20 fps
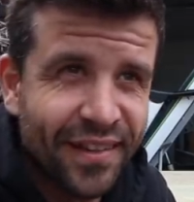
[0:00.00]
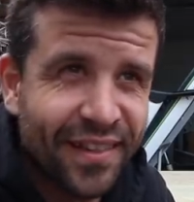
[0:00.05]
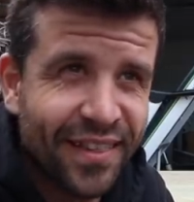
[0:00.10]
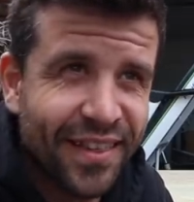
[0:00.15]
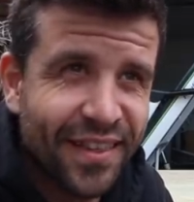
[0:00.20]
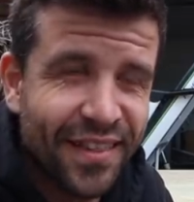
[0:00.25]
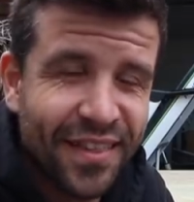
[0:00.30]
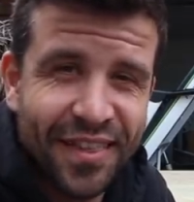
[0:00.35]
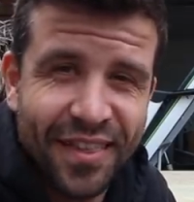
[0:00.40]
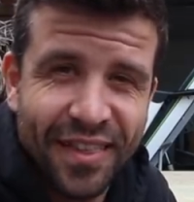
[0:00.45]

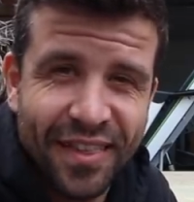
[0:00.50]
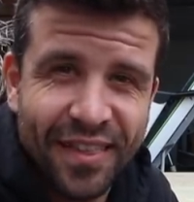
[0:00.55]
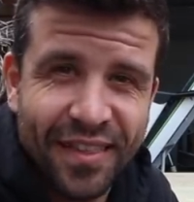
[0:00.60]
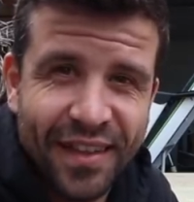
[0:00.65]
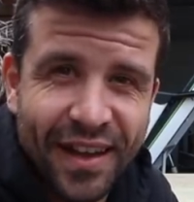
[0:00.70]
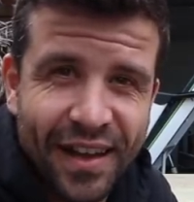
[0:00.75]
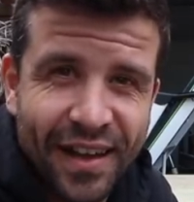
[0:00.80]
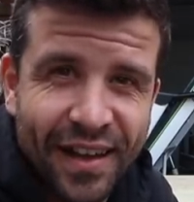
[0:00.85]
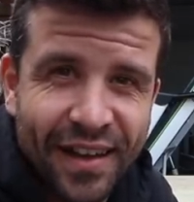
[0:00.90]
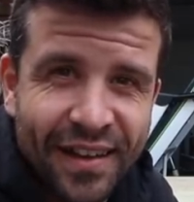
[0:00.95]
since the
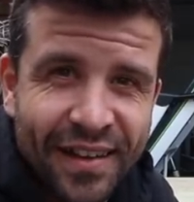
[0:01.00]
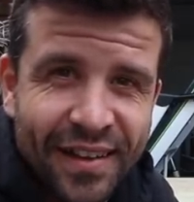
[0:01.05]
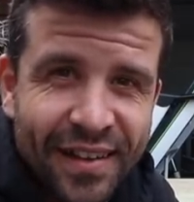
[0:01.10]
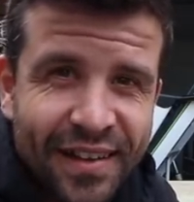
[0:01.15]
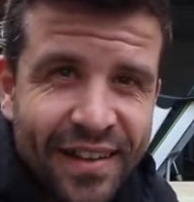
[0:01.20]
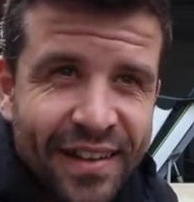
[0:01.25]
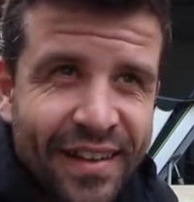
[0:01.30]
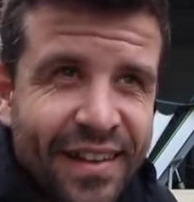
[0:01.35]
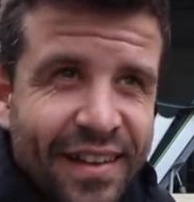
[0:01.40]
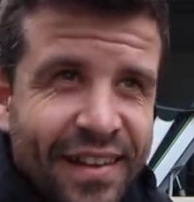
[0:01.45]
start.
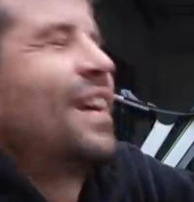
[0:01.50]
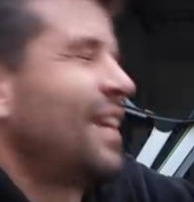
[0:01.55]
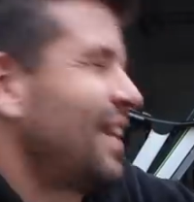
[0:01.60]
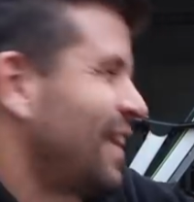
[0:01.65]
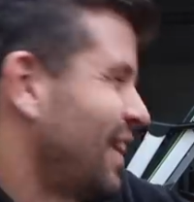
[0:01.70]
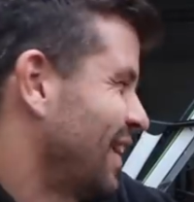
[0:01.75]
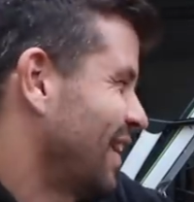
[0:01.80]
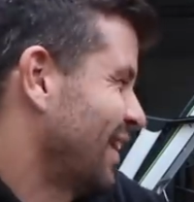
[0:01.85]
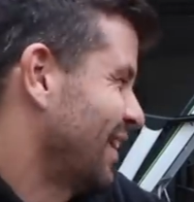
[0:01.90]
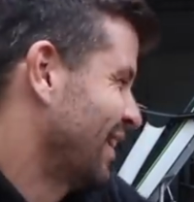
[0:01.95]

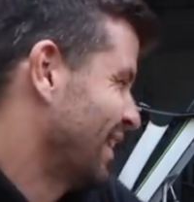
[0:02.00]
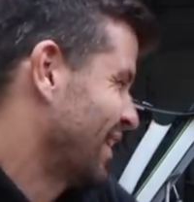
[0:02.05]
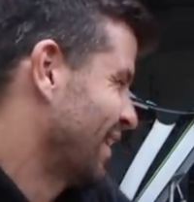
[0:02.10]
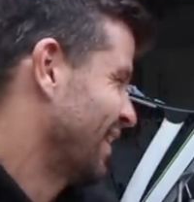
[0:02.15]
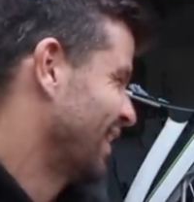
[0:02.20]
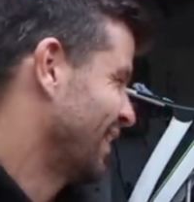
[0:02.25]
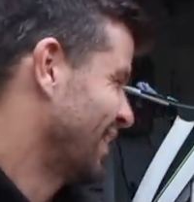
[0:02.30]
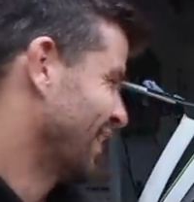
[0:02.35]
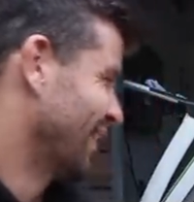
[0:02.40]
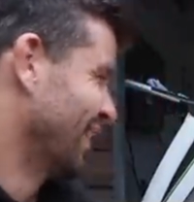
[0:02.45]
Yeah, yeah, yeah.